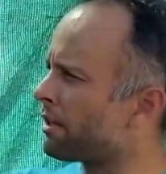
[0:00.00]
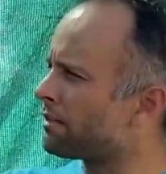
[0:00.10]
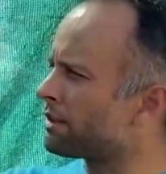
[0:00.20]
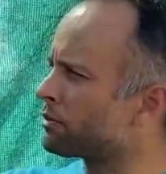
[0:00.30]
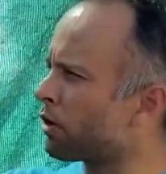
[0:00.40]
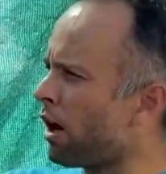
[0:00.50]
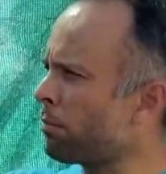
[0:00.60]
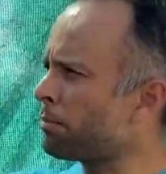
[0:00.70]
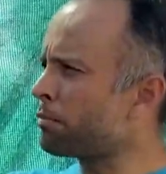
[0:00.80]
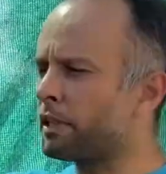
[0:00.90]
the
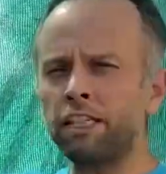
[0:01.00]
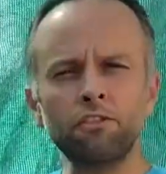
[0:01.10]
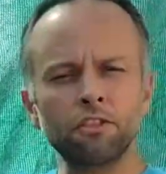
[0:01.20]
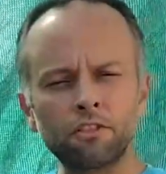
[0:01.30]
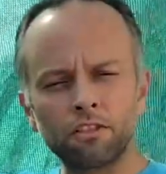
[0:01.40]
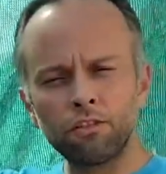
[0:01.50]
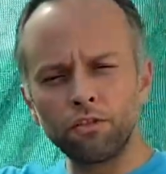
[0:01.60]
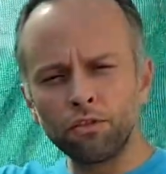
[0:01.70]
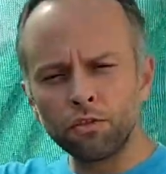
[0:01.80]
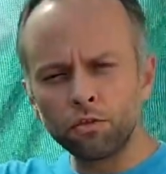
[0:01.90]
top branches, the
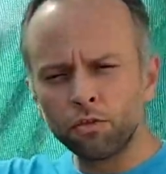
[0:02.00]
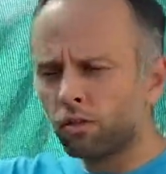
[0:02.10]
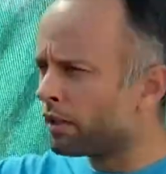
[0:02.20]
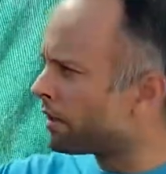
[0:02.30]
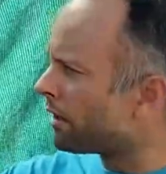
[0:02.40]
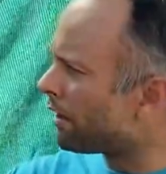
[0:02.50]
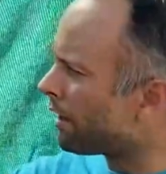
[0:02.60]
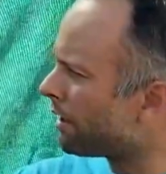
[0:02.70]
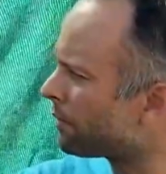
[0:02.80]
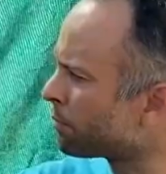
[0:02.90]
new
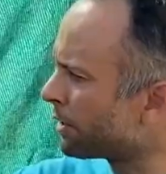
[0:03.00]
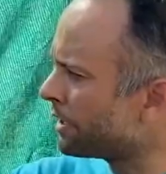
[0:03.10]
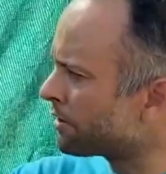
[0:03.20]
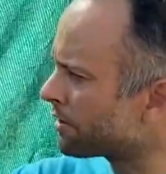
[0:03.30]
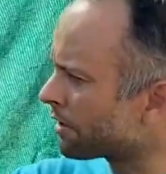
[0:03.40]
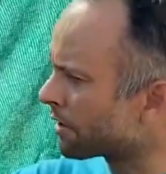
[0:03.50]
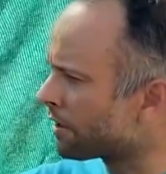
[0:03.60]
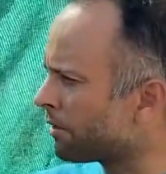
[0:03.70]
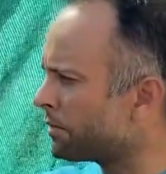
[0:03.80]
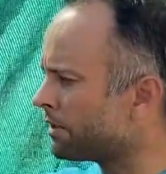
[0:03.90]
branches that are
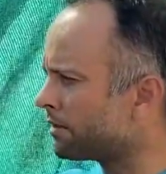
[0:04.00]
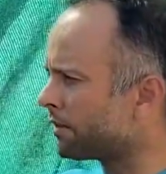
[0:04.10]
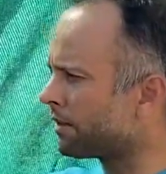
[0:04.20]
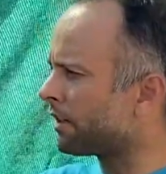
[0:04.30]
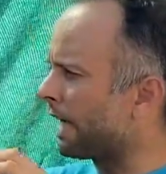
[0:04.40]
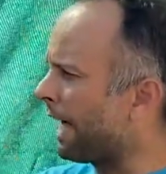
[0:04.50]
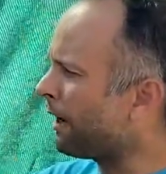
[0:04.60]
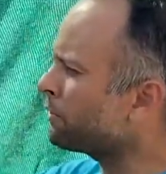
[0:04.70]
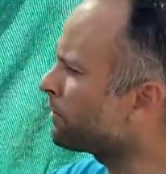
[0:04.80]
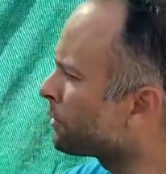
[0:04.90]
coming
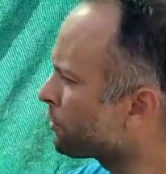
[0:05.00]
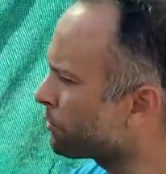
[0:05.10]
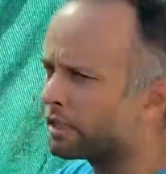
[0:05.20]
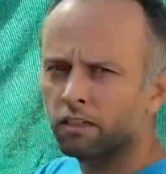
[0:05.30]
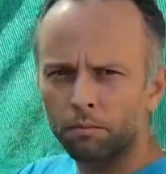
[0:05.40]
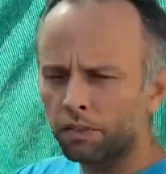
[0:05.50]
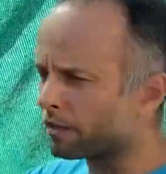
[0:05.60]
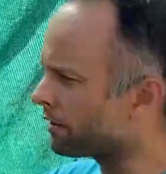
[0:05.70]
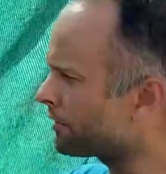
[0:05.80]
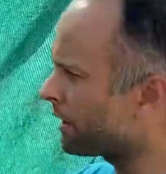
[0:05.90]
out of the tree, come
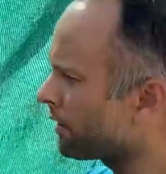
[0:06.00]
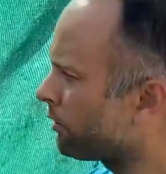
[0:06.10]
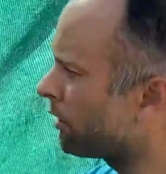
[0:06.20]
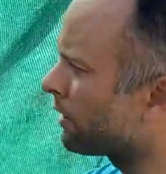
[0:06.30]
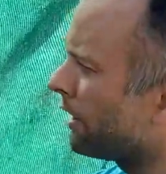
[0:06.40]
here, take a look.